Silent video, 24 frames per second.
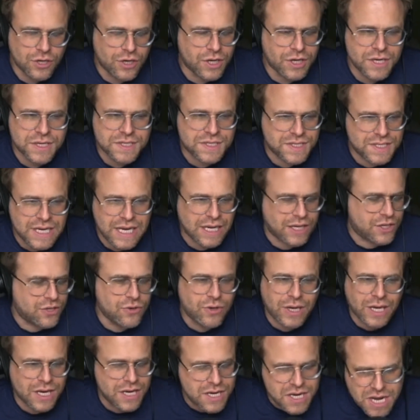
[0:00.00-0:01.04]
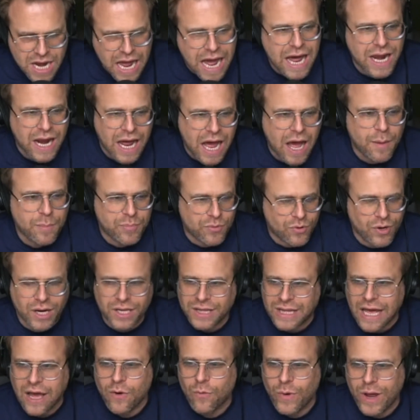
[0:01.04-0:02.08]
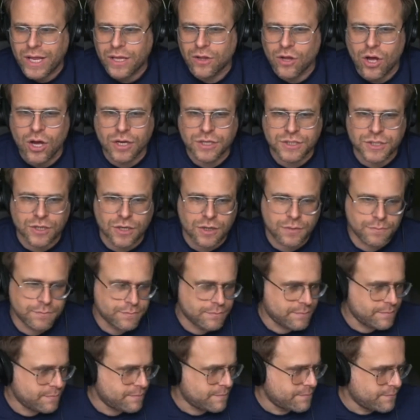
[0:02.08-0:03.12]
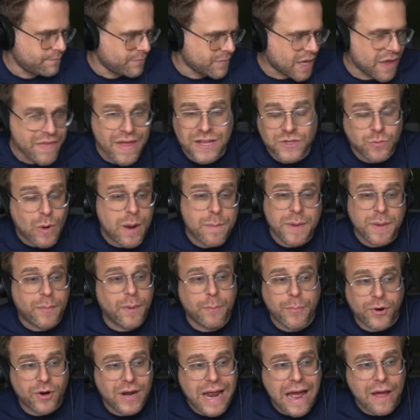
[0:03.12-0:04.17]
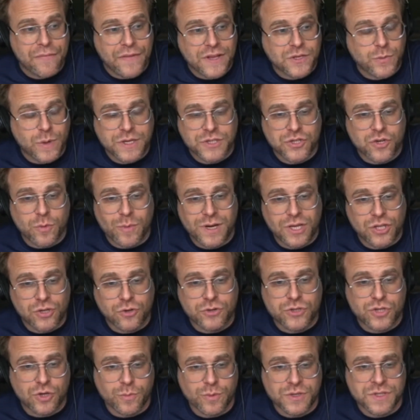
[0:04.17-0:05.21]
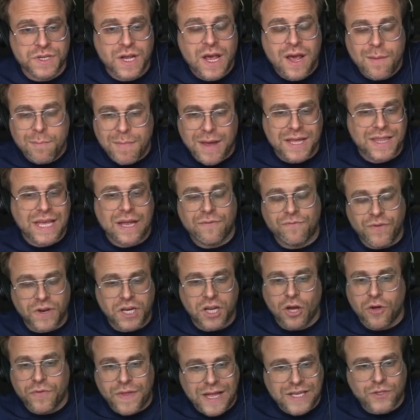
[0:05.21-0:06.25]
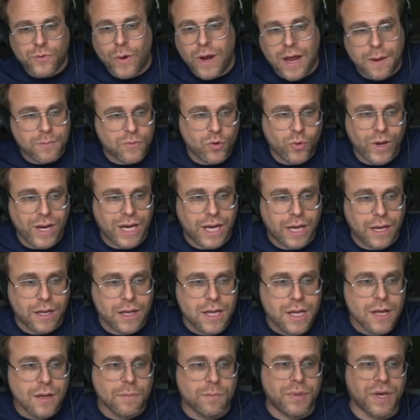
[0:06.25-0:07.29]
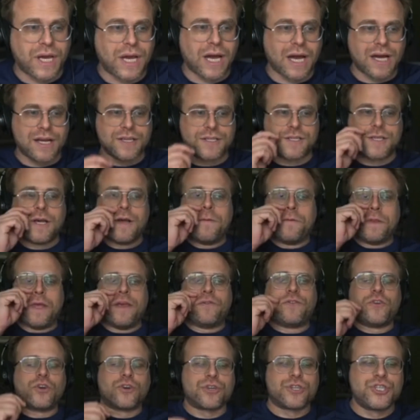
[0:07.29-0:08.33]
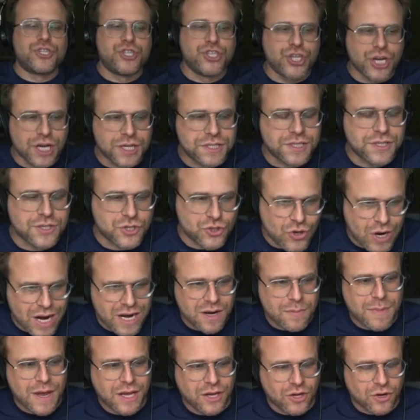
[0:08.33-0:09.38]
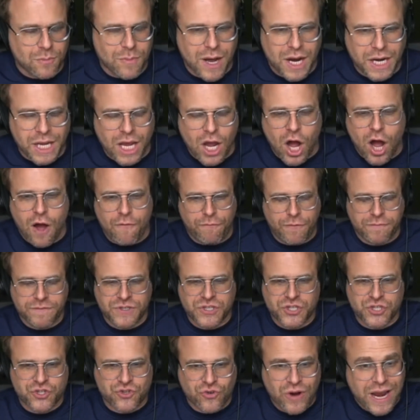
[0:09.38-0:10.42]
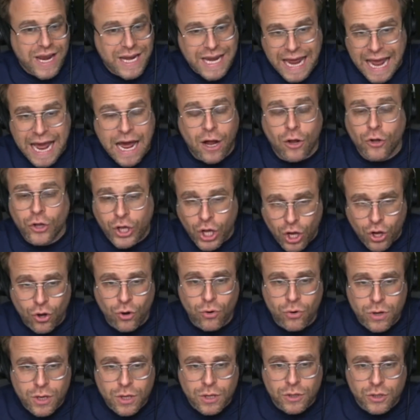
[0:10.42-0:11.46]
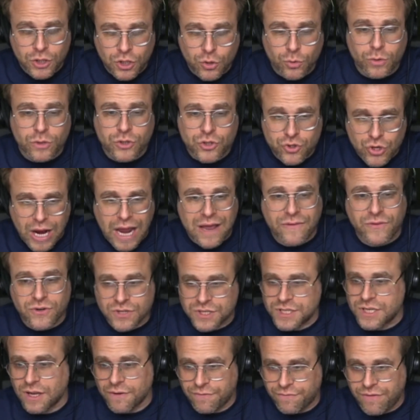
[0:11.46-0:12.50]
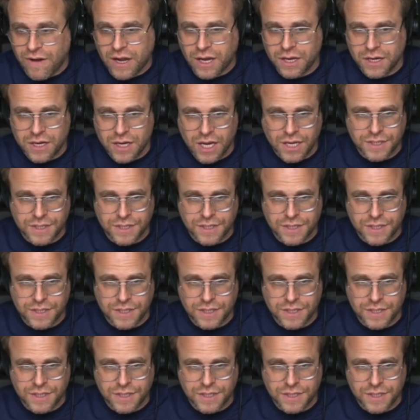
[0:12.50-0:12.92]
gonna sink. You cannot operate that way long term. And that's why people burn out. That's why so many YouTubers make that video. That's why I'm quitting. Because if you're just trying to make your money off of straight algo, you will drive yourself fucking